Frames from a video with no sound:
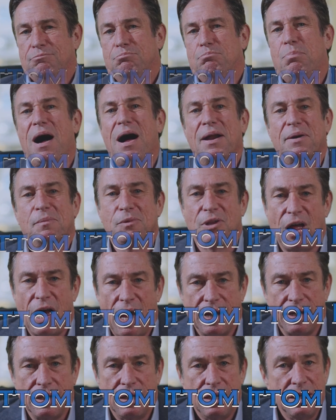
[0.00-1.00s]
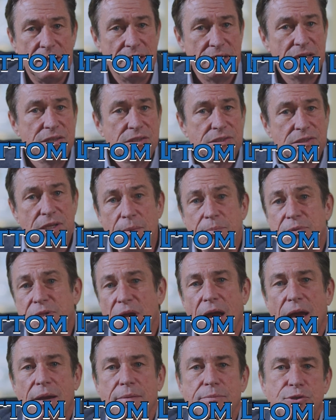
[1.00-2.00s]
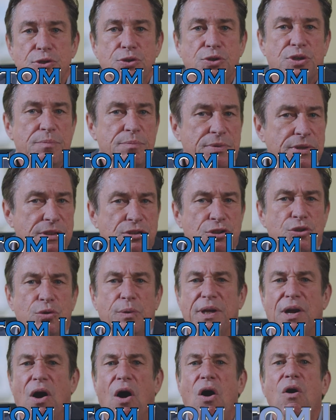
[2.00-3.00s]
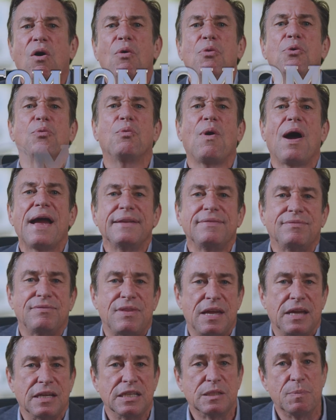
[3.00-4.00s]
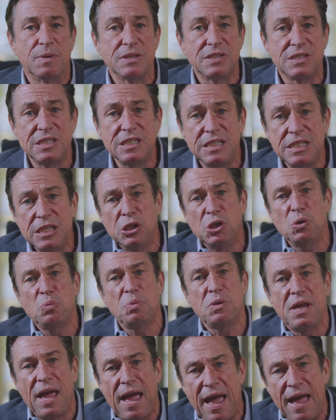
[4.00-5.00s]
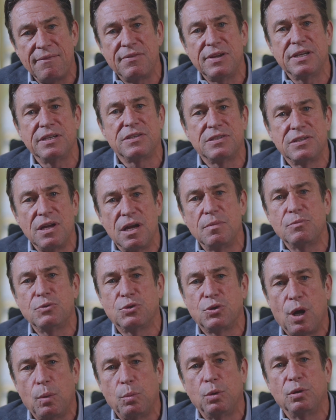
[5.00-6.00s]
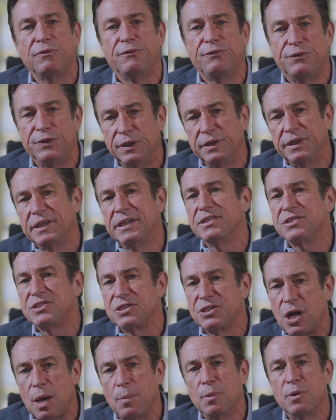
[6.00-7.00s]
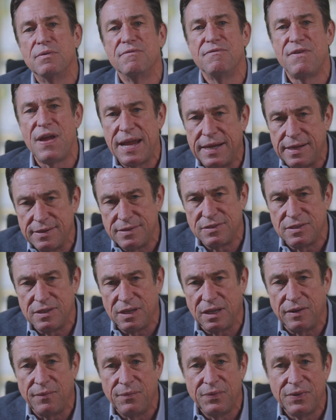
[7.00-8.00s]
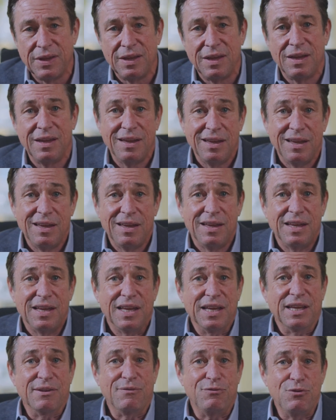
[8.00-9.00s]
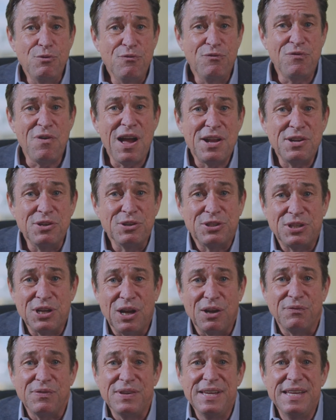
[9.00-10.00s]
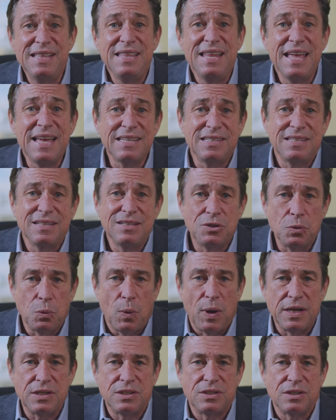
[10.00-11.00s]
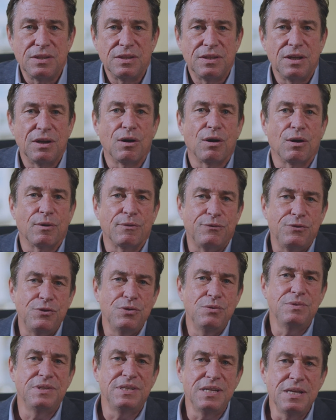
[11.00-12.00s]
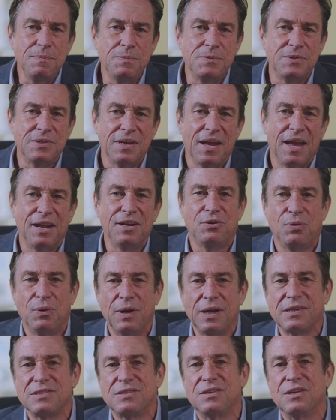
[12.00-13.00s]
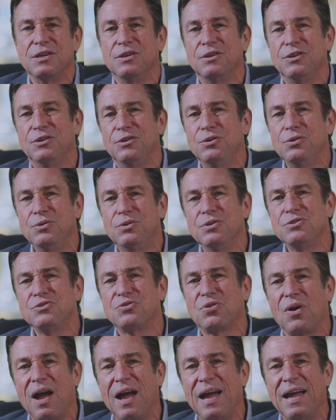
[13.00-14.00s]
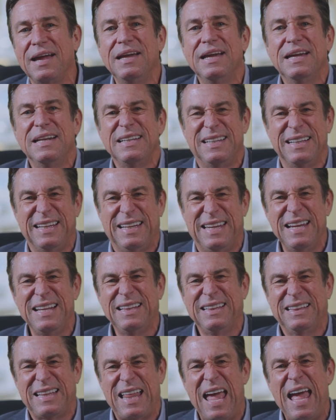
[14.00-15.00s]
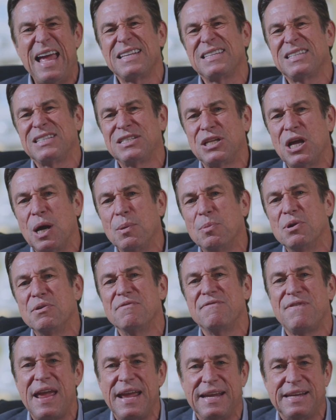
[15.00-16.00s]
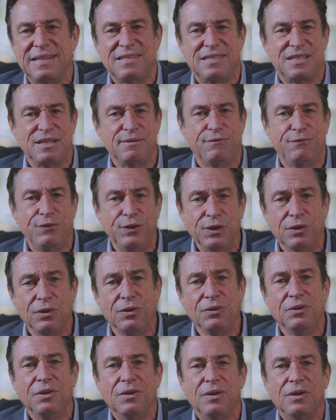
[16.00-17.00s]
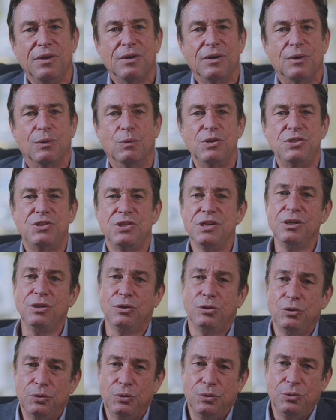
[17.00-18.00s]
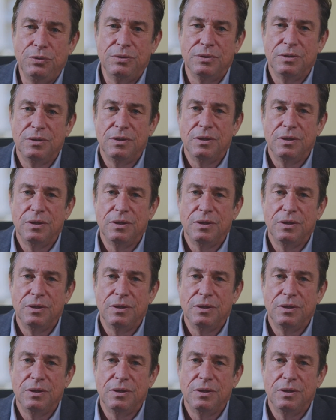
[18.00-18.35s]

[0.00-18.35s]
Bottom line, sometimes you can be doing all the right things but still be having some trouble filling a stubborn vacancy. If you find yourself in that situation, there are a few tips and tricks you can try to get that stubborn vacancy filled, which include